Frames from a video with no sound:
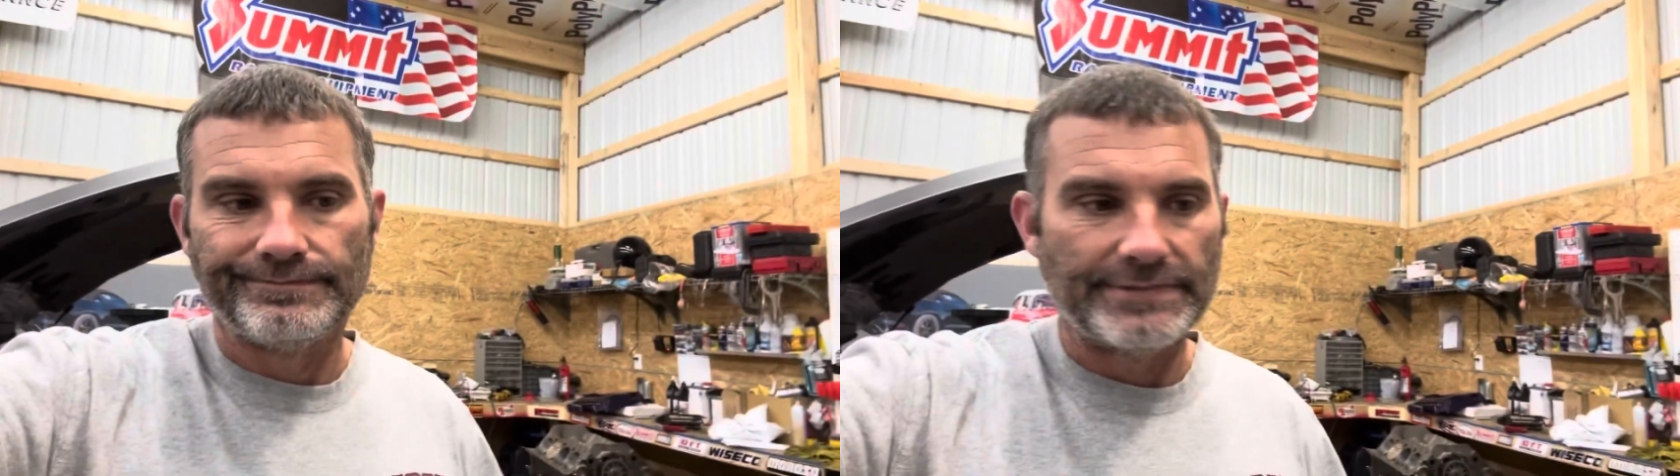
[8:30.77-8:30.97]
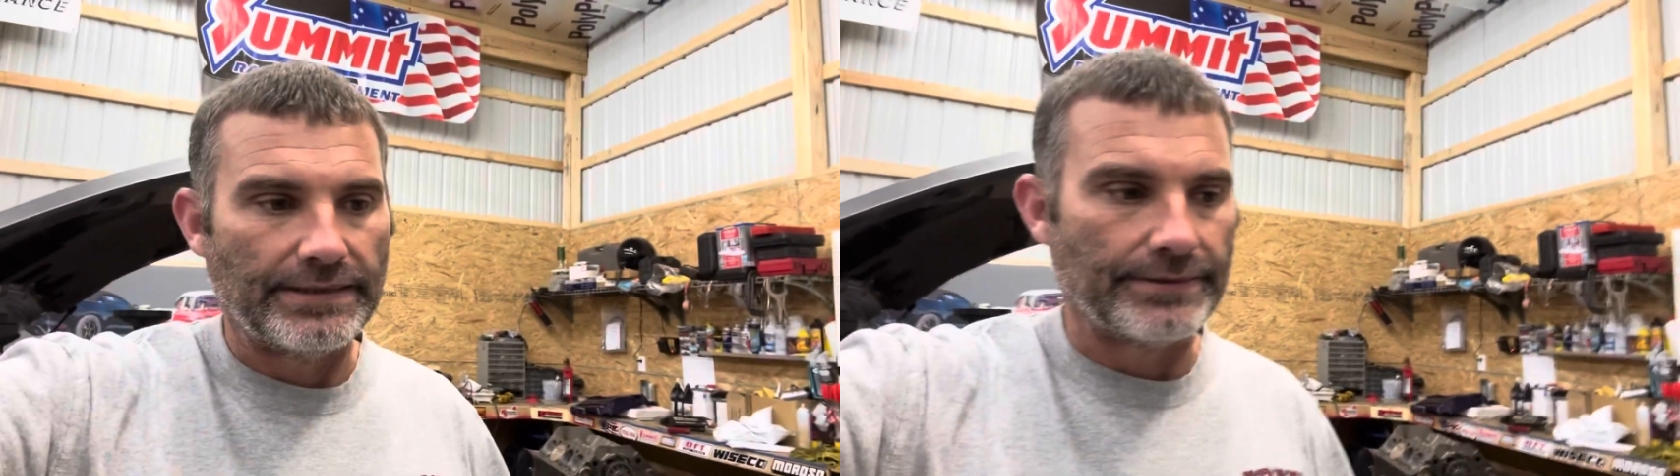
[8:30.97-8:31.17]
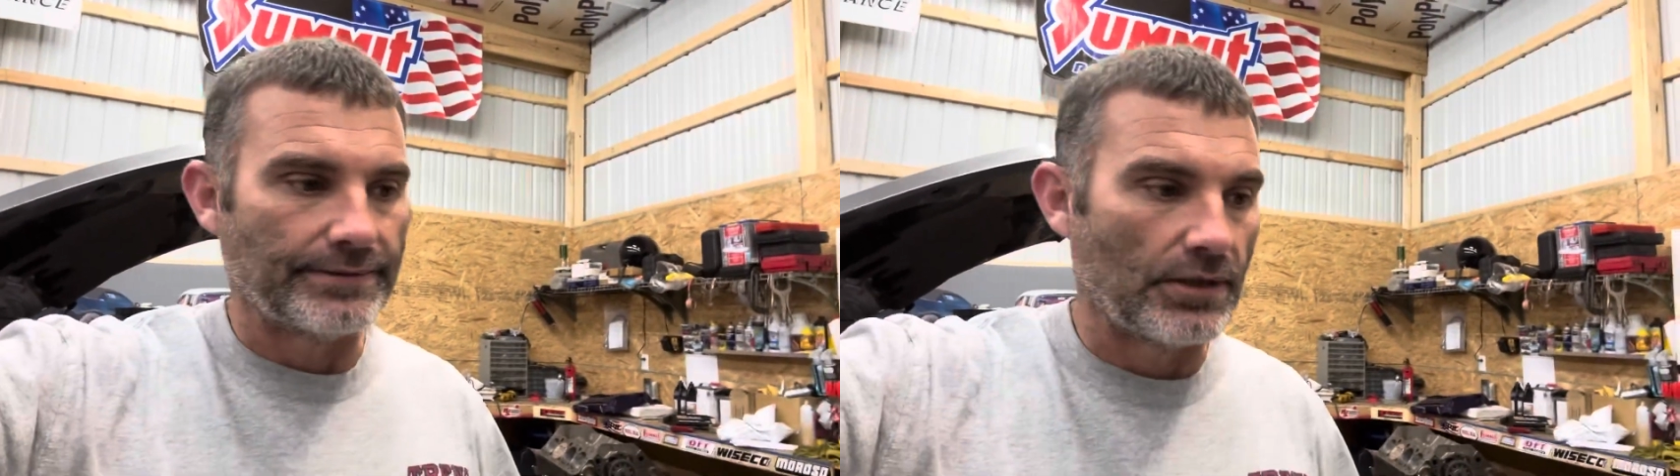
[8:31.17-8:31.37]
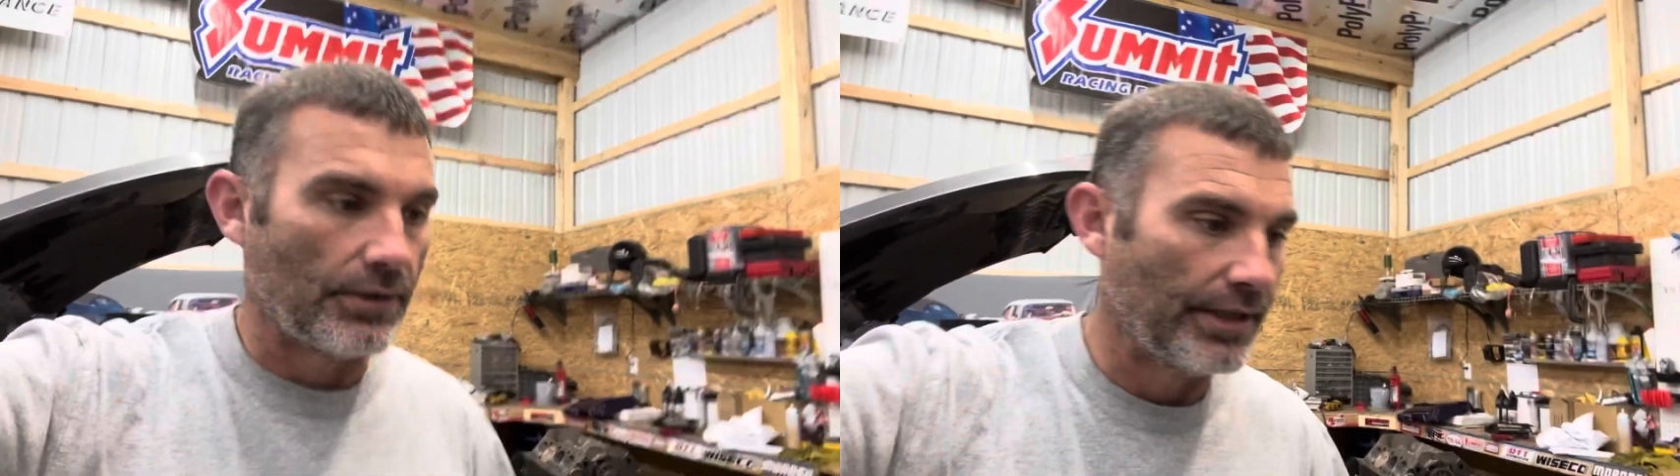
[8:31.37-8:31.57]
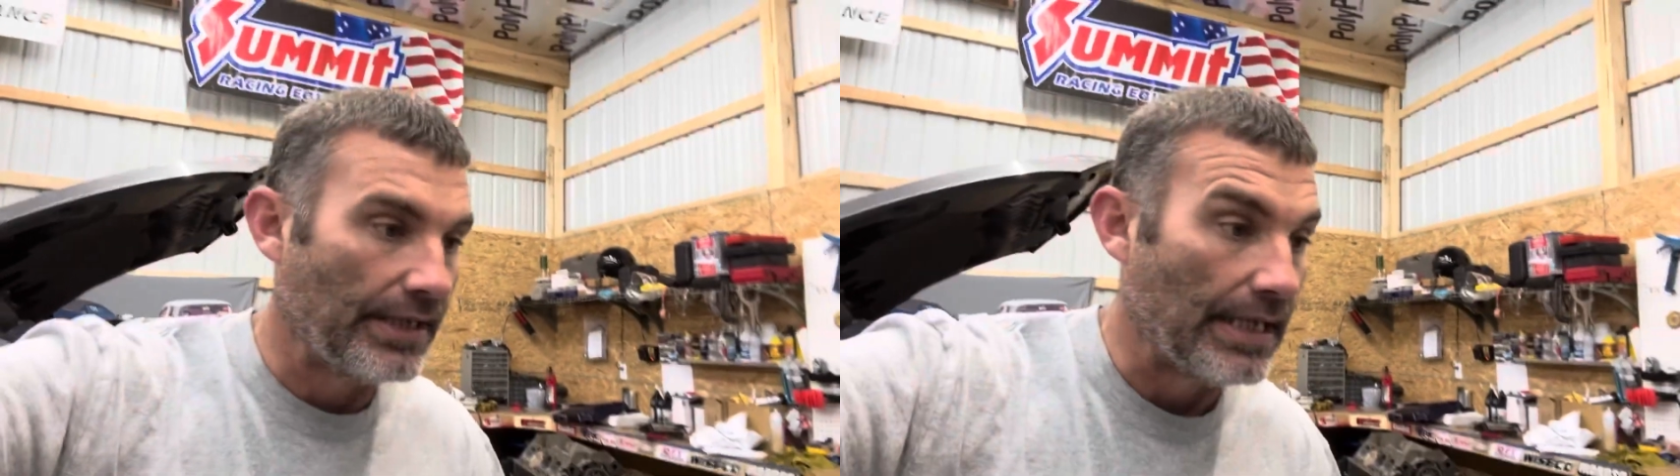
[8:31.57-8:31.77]
and
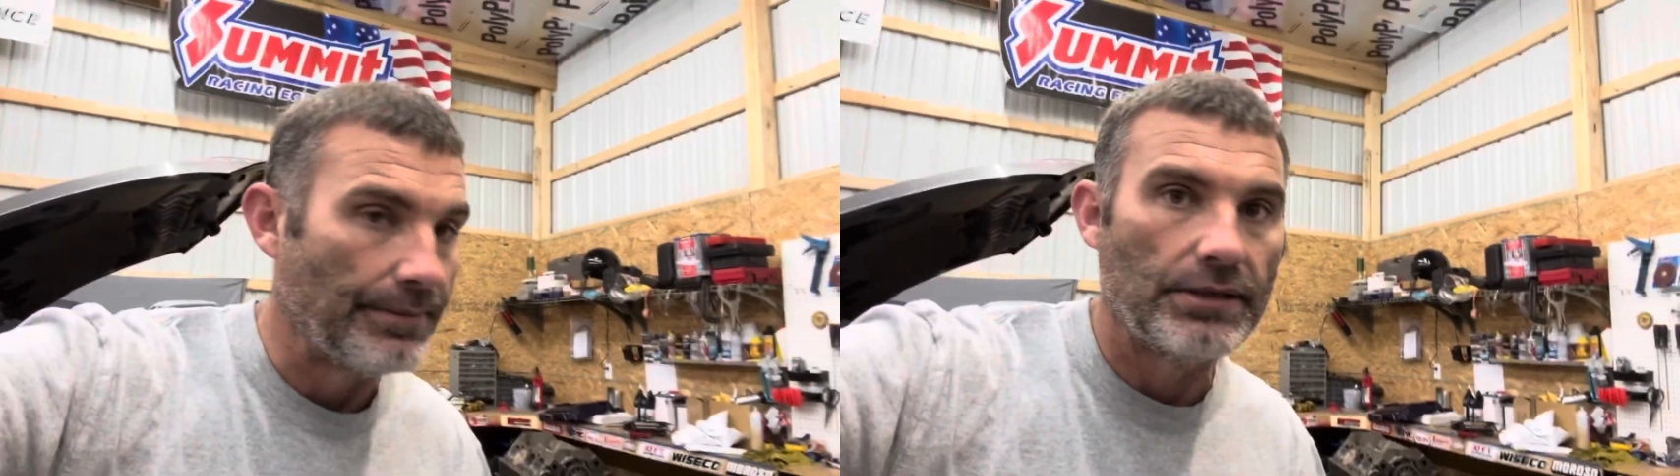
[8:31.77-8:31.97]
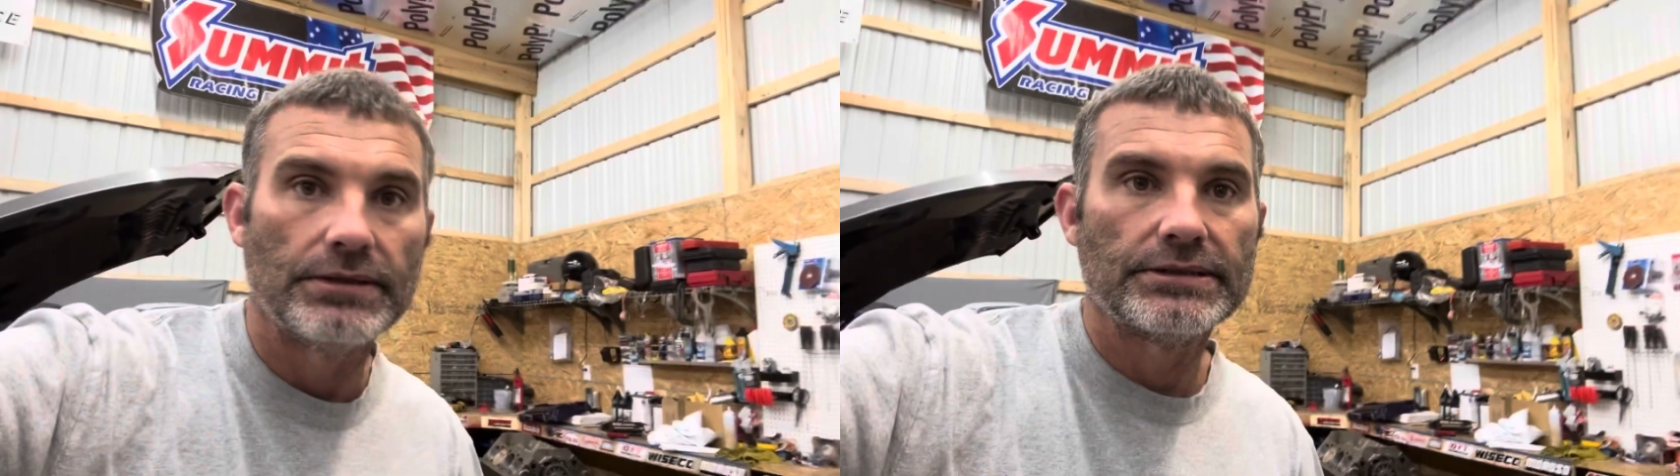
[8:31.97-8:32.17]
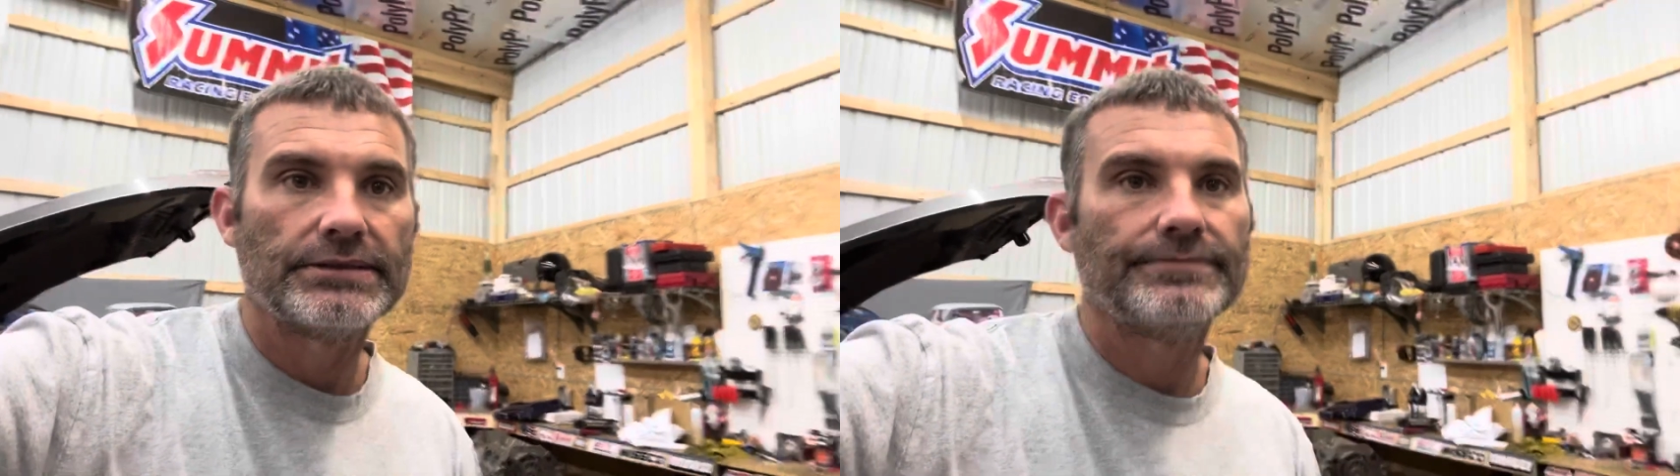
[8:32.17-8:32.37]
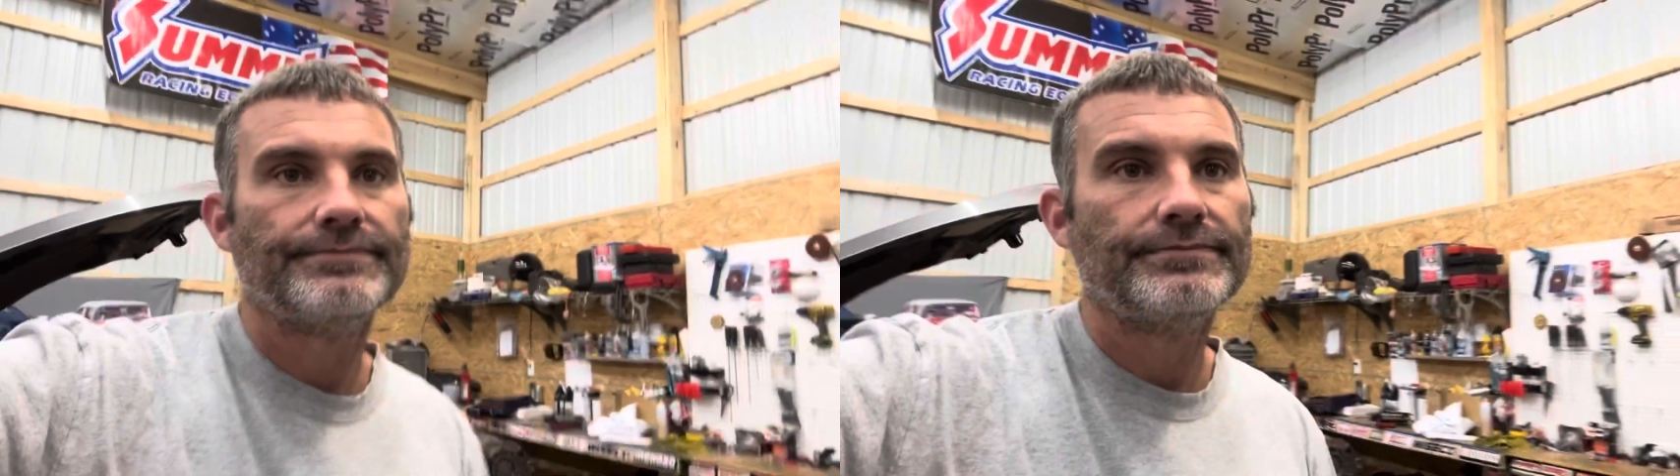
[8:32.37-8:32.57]
called it dead because